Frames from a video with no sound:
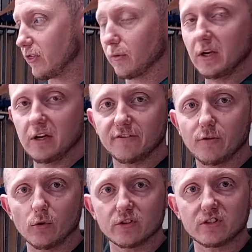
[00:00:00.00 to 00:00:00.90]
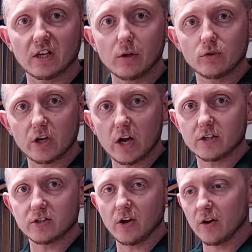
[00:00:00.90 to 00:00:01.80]
3 to 4 single
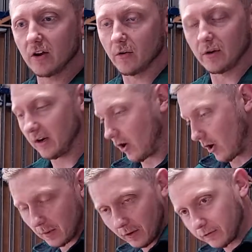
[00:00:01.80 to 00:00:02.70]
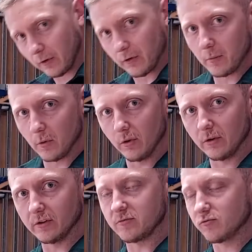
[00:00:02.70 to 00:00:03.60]
chargers going, and I'll get home and I'll throw them all on
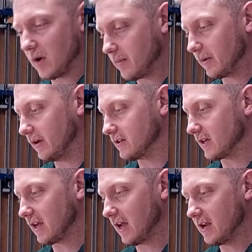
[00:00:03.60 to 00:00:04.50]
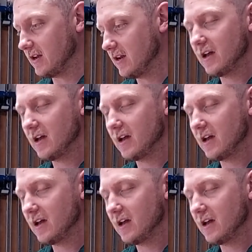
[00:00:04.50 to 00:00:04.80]
as rapidly as I can,